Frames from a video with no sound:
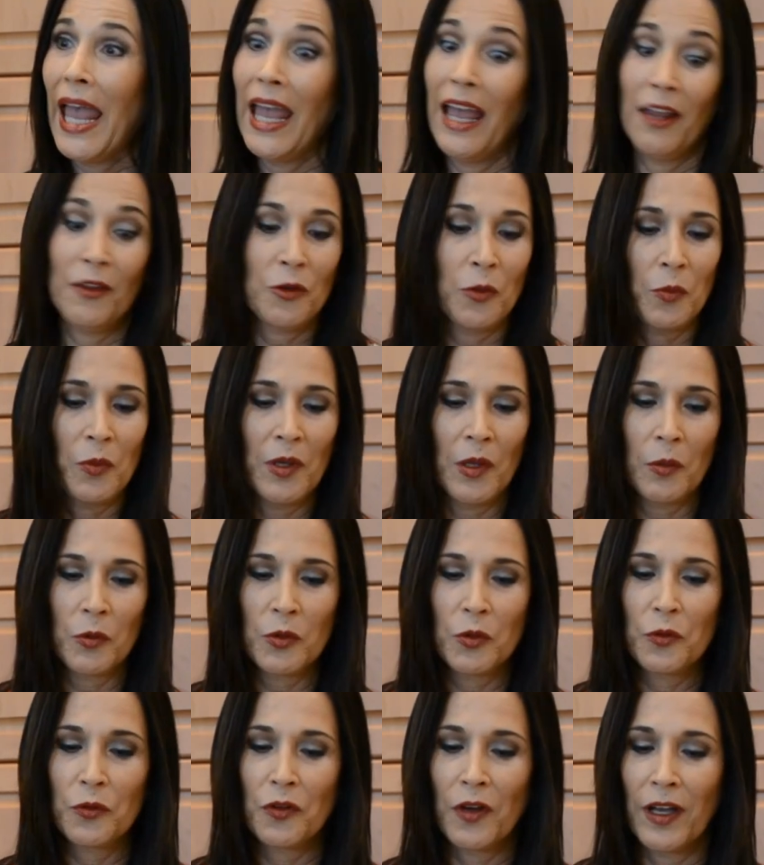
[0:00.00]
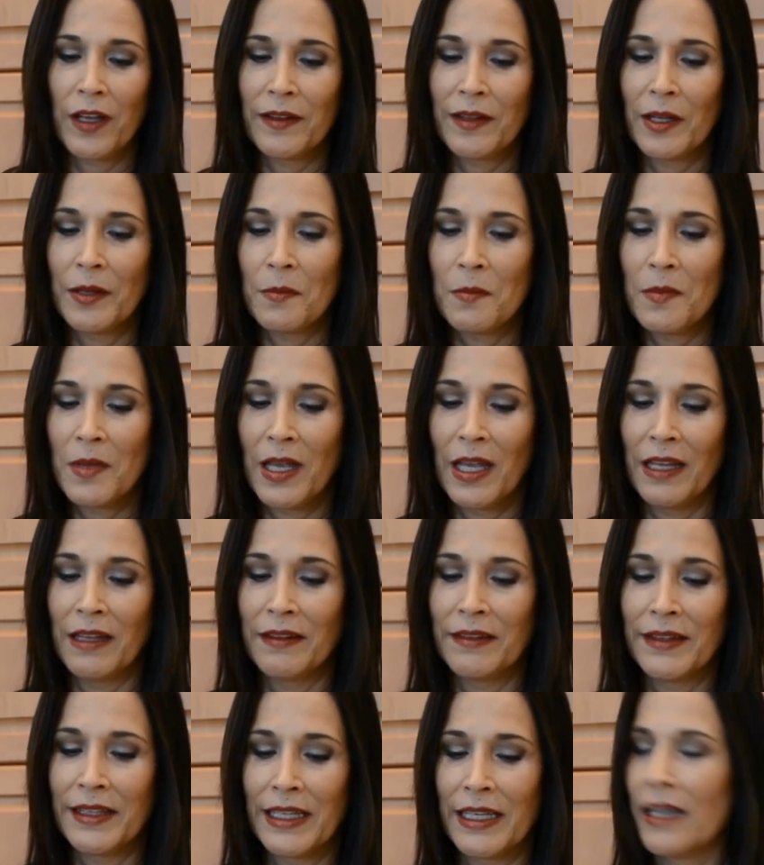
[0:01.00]
and to be able to find them
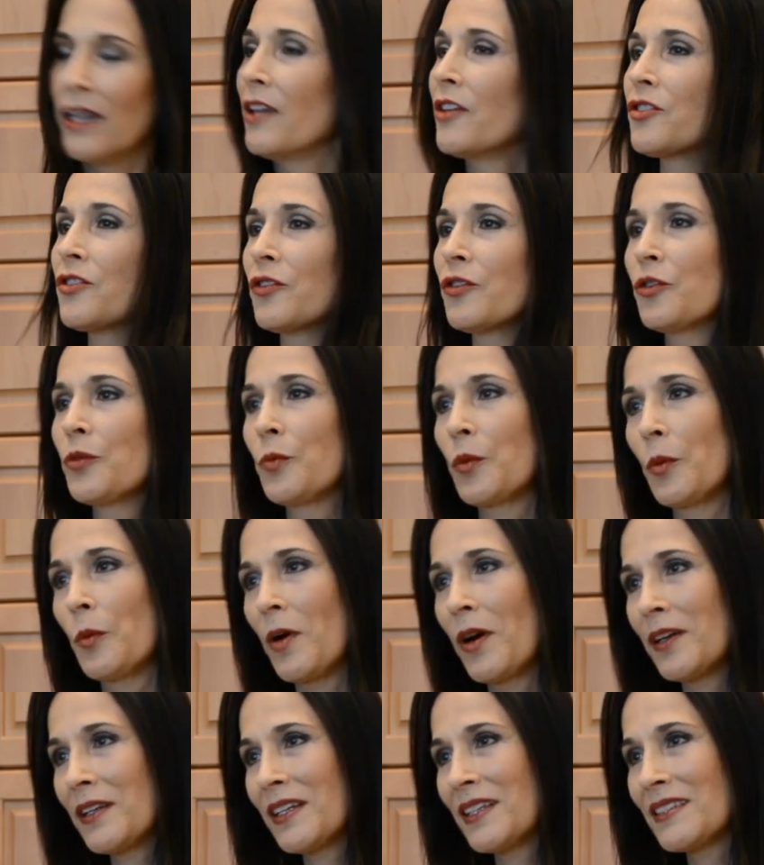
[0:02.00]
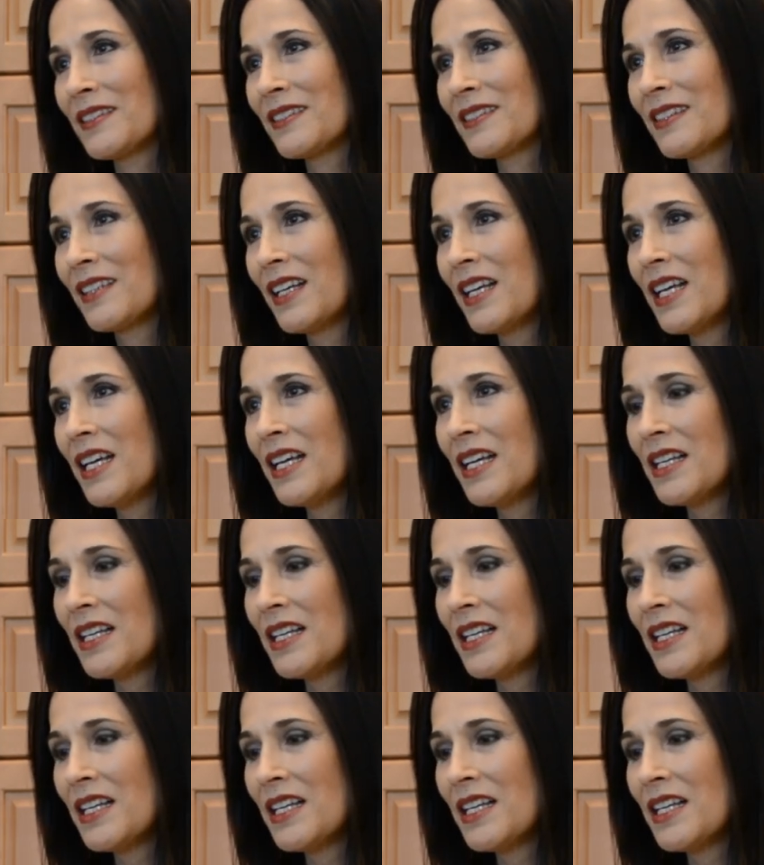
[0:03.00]
in the Asian supermarkets.